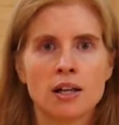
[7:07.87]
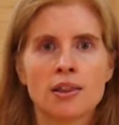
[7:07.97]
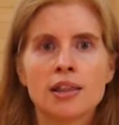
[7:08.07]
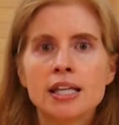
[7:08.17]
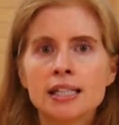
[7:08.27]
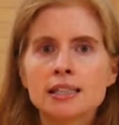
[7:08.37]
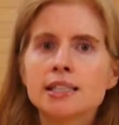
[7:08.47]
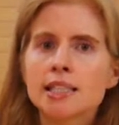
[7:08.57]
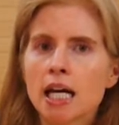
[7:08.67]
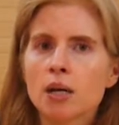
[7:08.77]
These
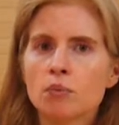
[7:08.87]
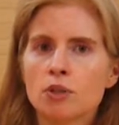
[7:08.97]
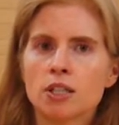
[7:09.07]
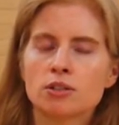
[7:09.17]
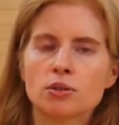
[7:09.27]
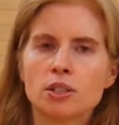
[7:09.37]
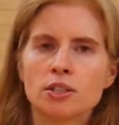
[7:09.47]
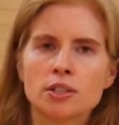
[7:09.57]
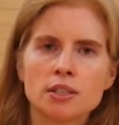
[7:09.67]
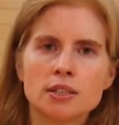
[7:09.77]
same
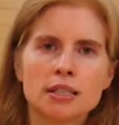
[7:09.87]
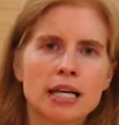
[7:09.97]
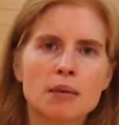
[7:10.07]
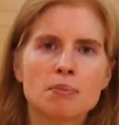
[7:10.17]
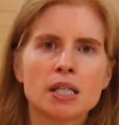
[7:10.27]
resources can